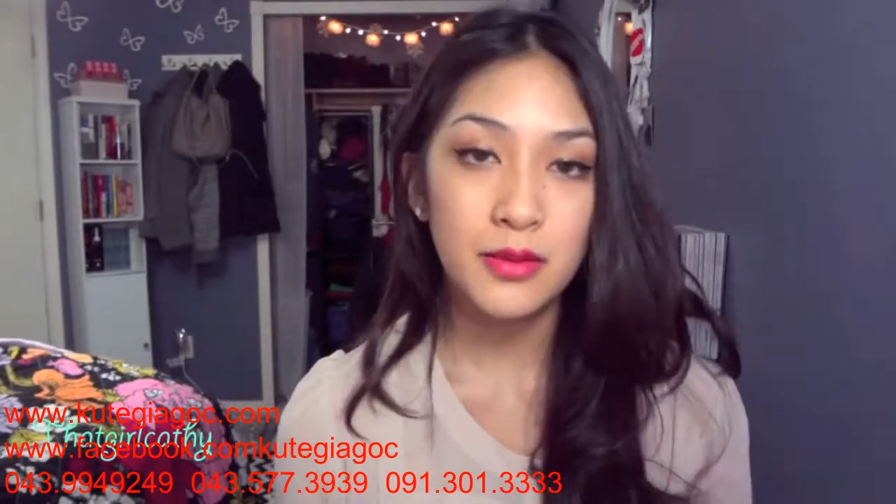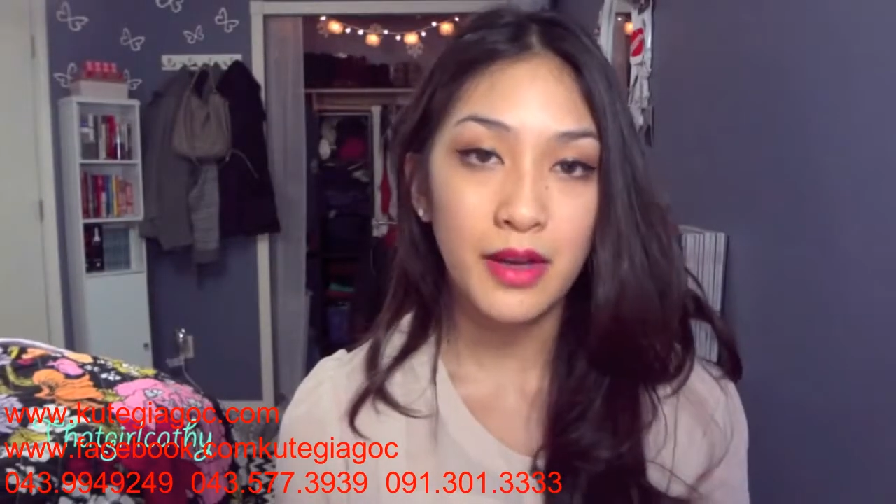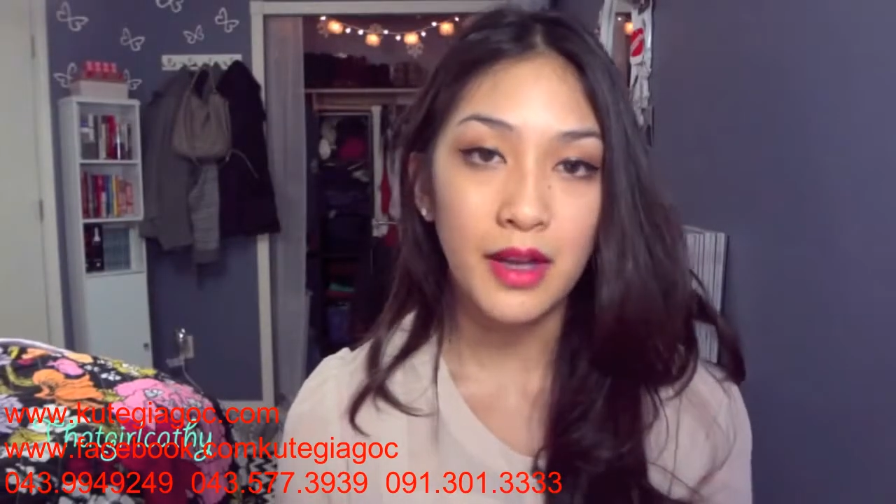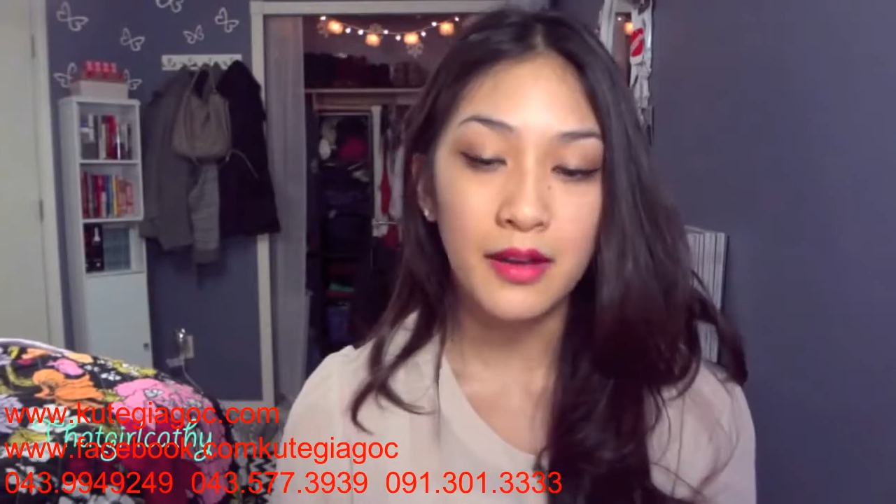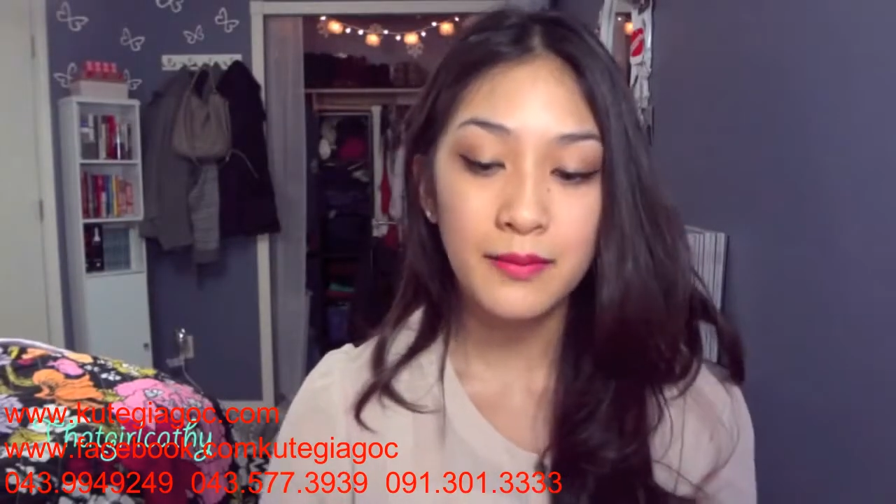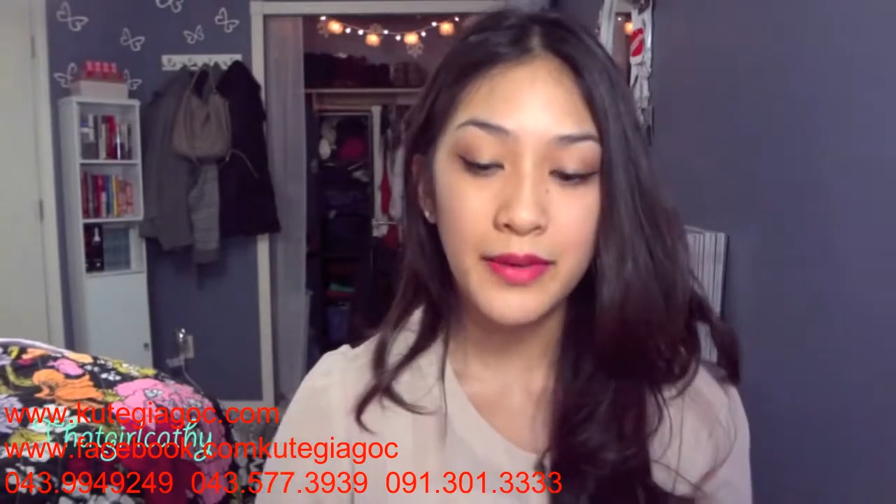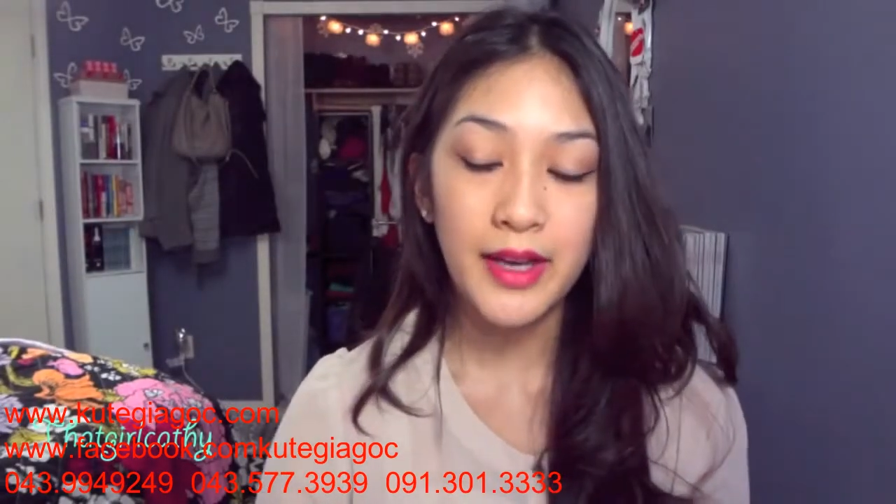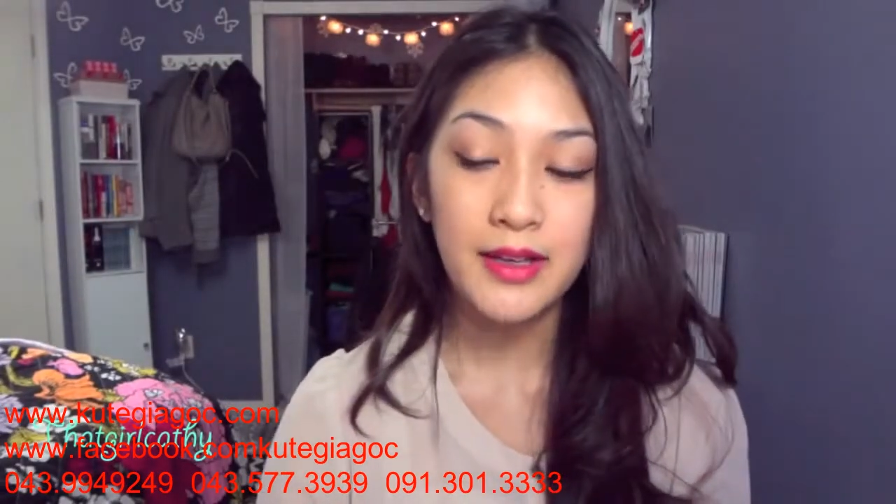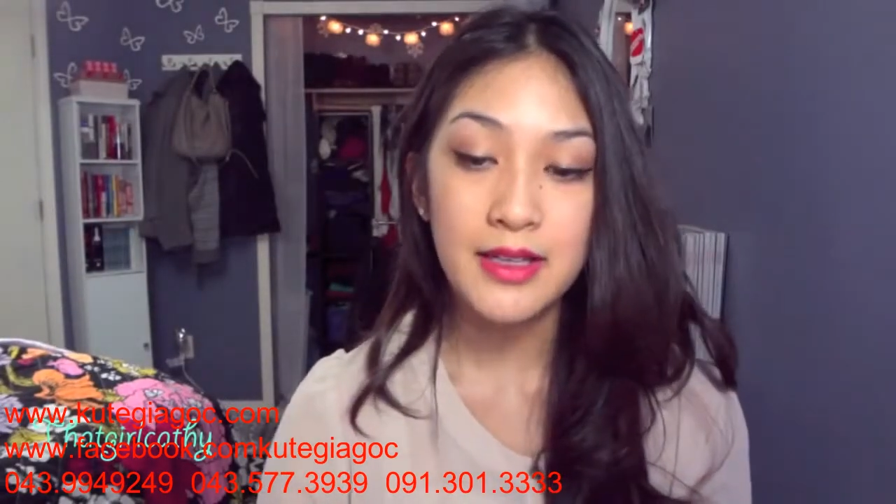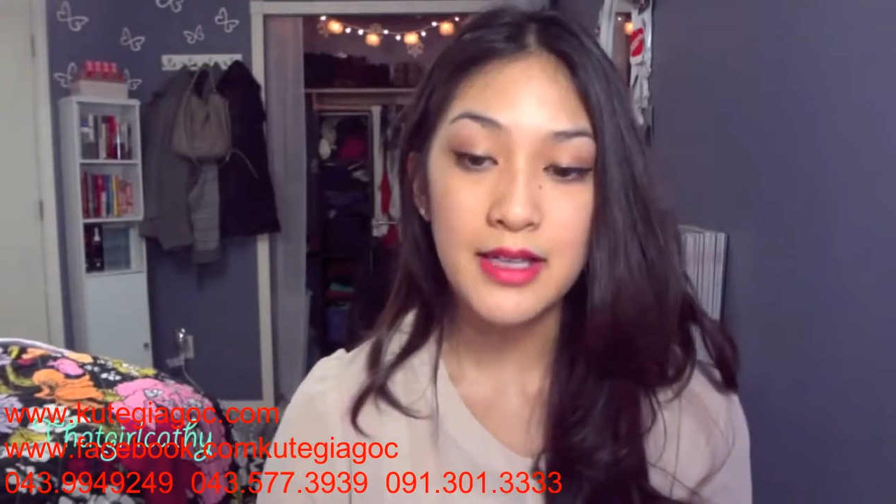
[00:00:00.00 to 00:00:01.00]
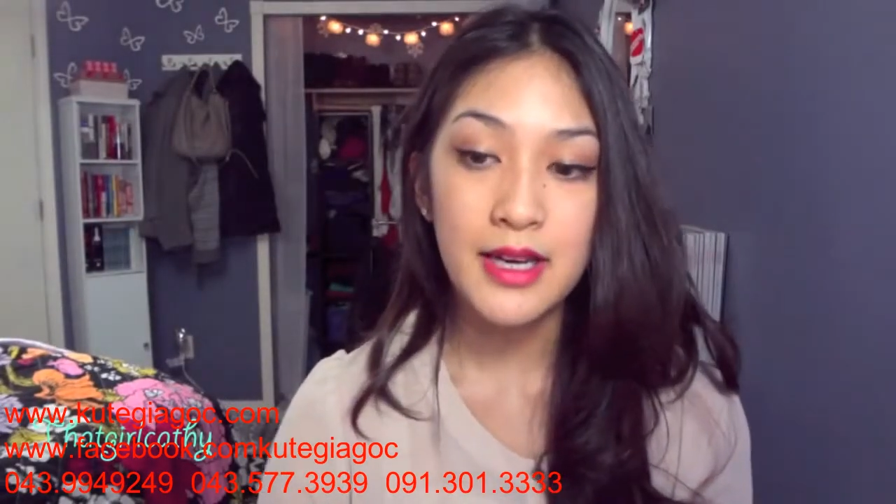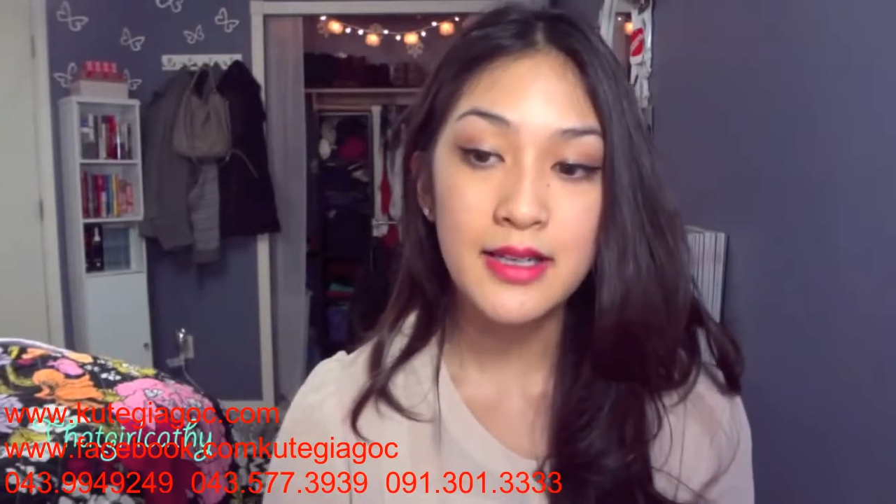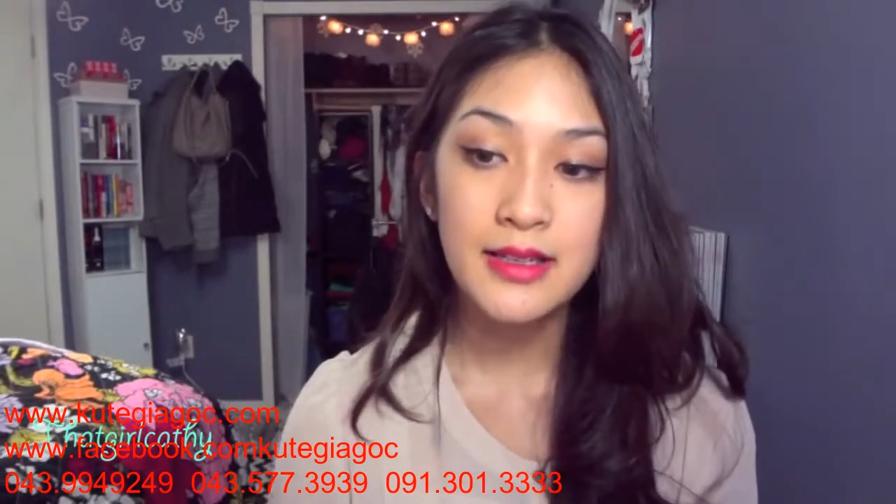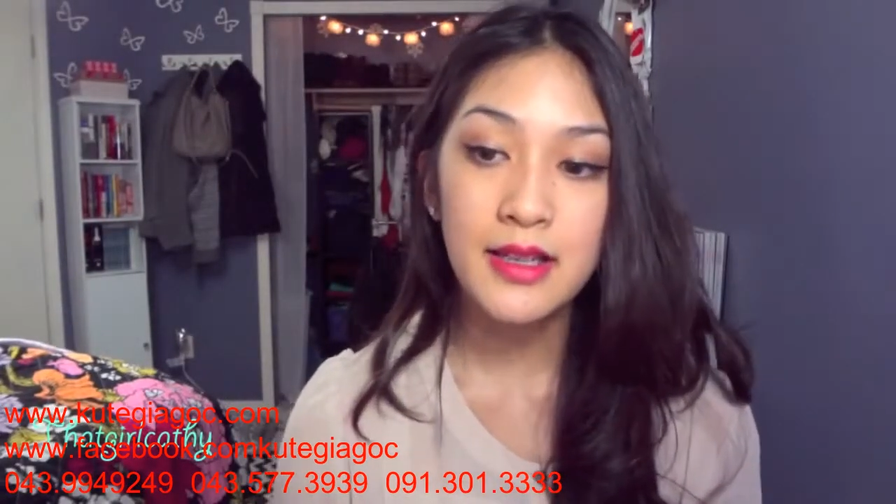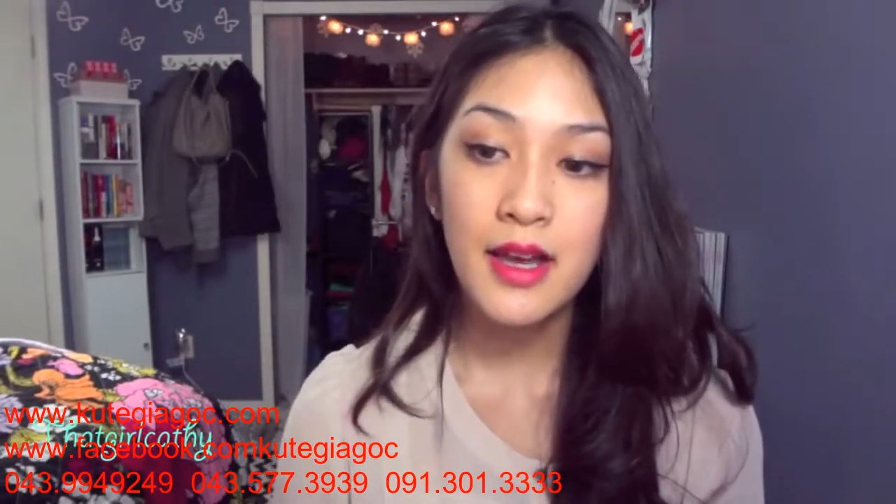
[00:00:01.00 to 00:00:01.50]
well. And it
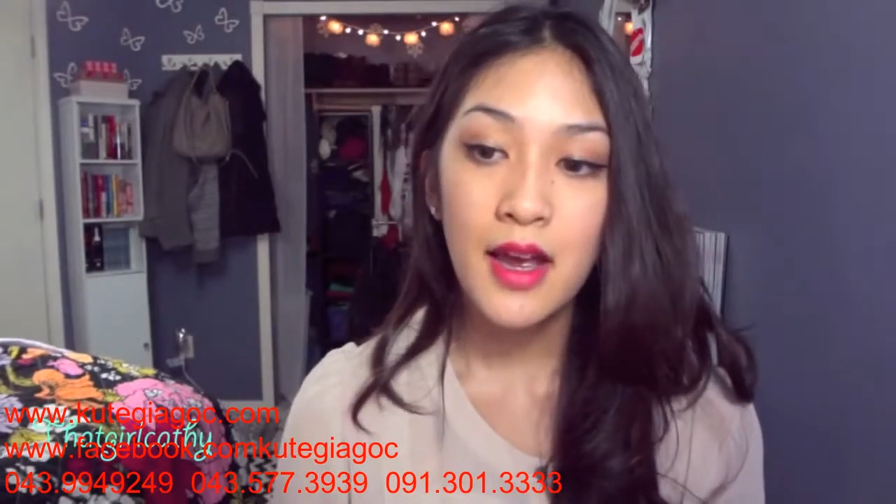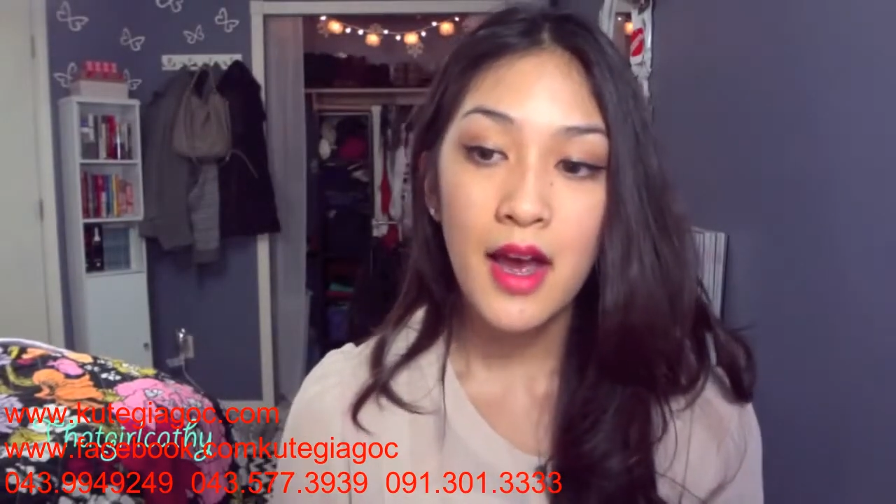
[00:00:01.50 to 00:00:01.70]
does